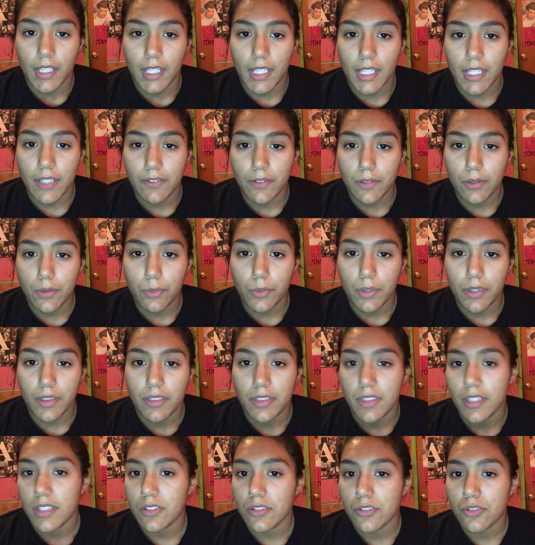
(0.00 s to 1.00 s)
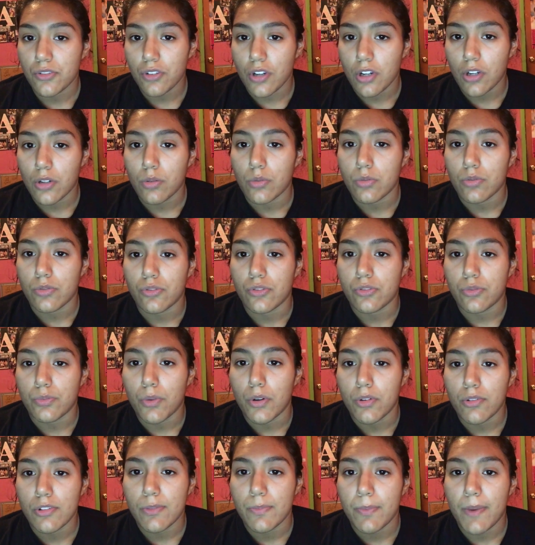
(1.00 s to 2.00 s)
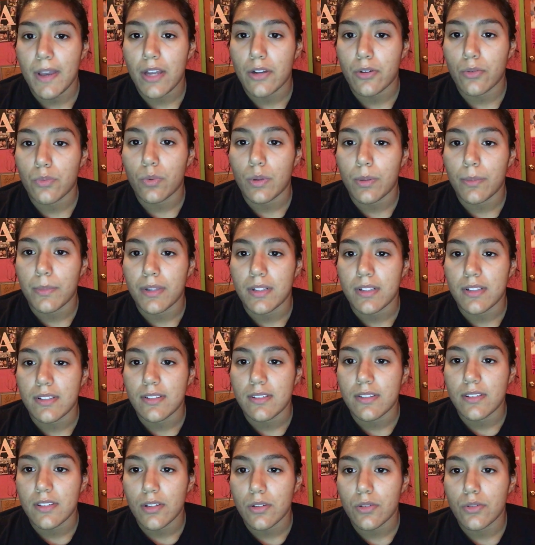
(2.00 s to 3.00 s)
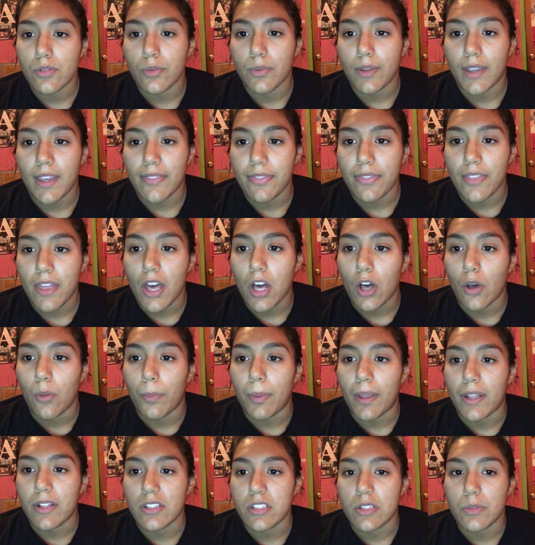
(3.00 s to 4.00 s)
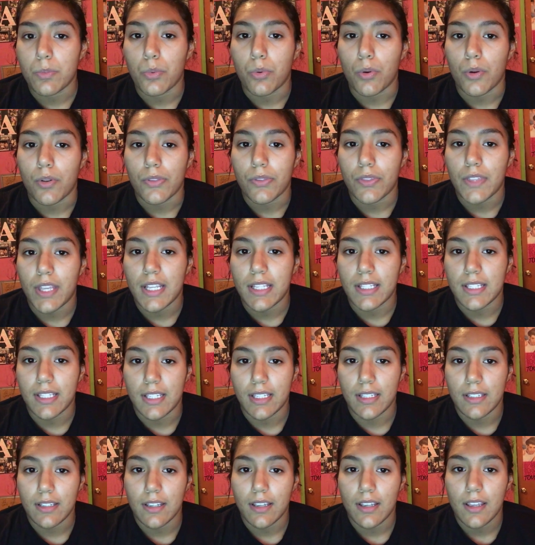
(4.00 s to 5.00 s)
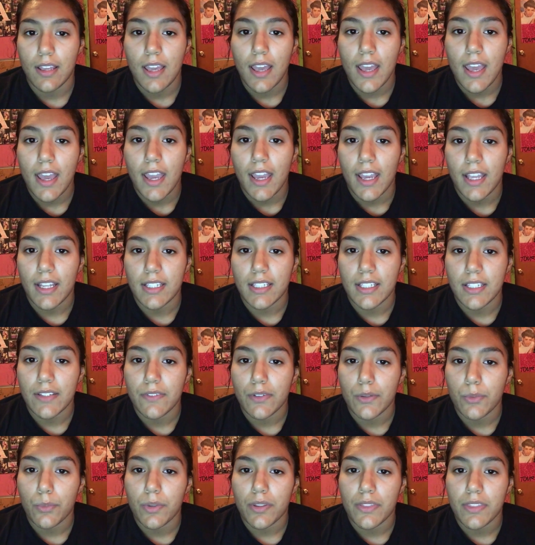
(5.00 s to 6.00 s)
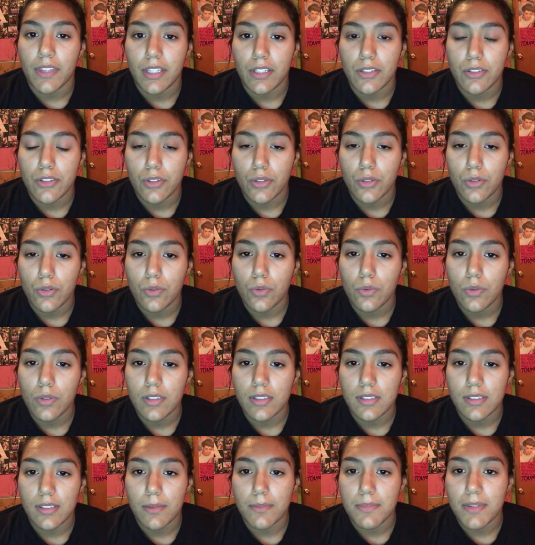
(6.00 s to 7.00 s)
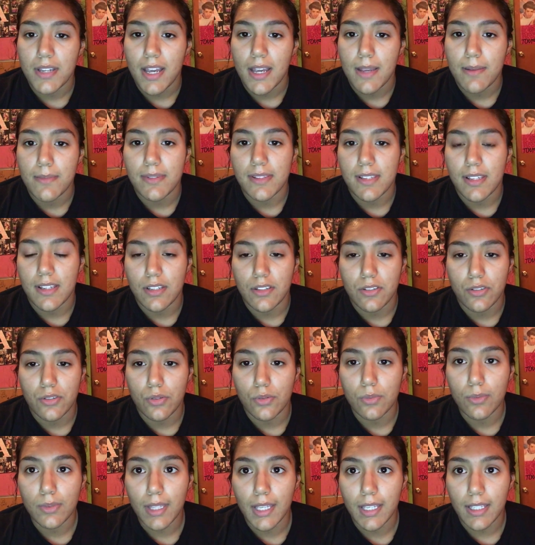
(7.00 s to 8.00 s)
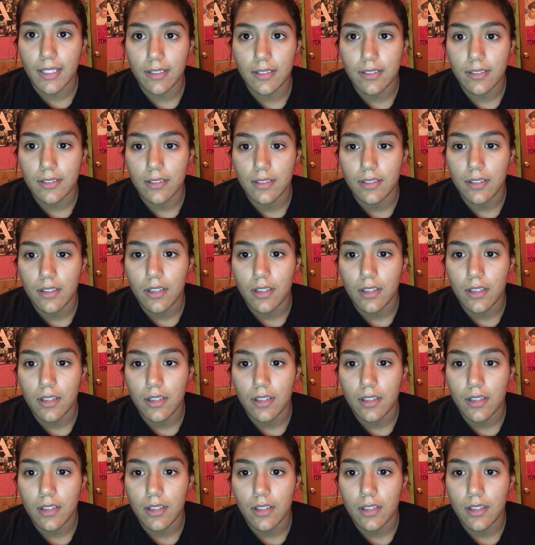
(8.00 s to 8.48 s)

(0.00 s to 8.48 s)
Even with these struggles, most battered women still don't get the help and support they need. And even when they do, sometimes it is too late.